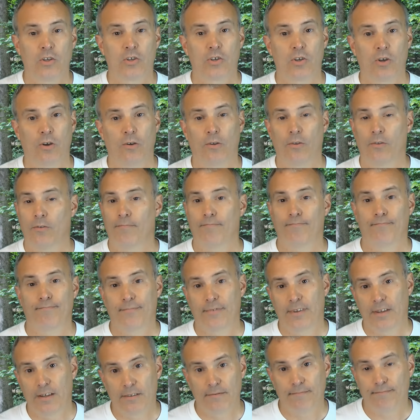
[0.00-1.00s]
So
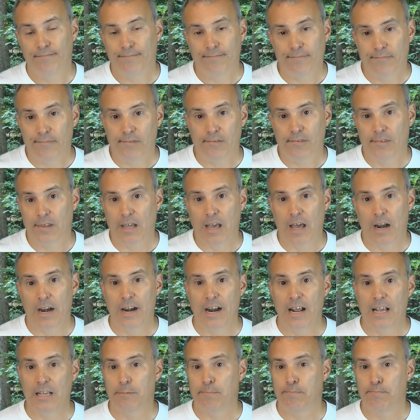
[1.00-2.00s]
they got a
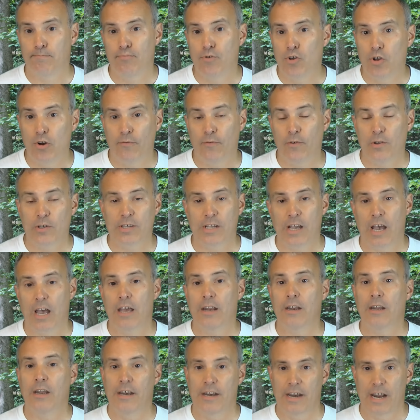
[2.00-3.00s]
nice, beautiful
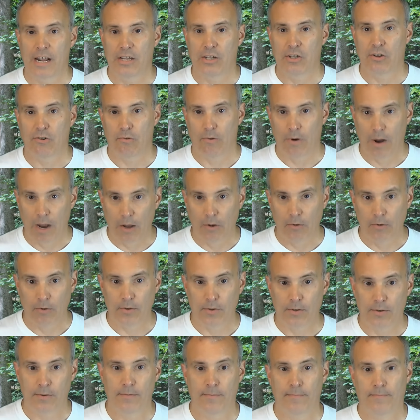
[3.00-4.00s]
sign and nice
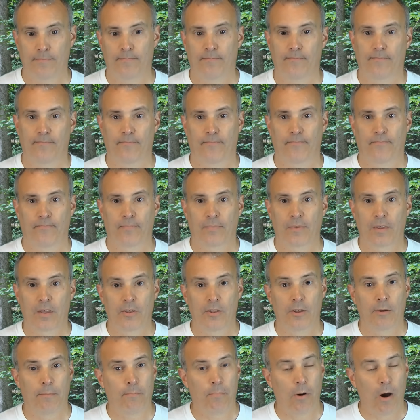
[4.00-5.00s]
grounds.
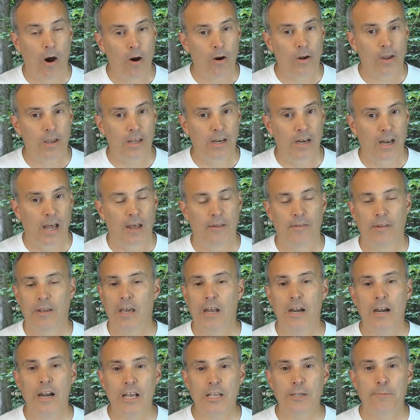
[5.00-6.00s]
The parking lot, they
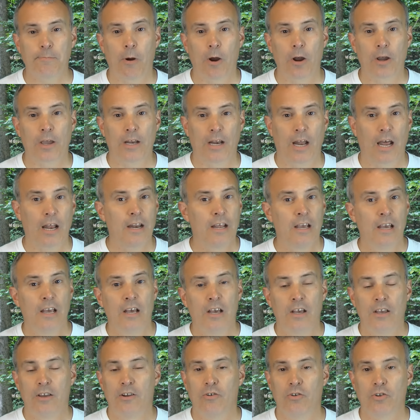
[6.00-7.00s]
got a nice parking lot.
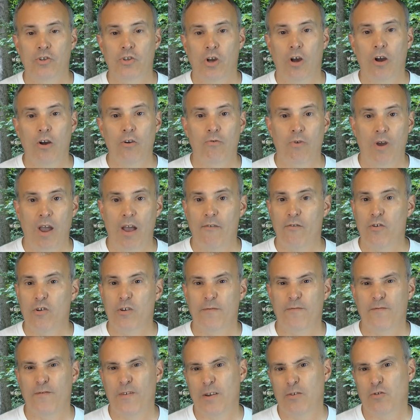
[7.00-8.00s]
You know, it's all gravel,
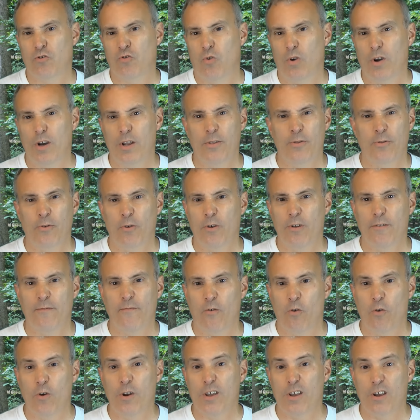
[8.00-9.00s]
could fit 20, 30,
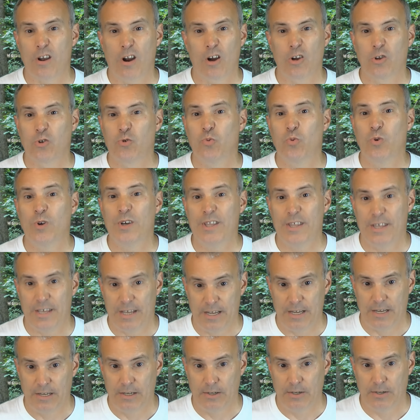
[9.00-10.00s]
40 cars with
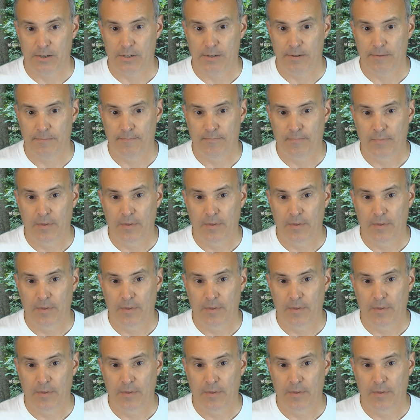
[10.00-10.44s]
ease.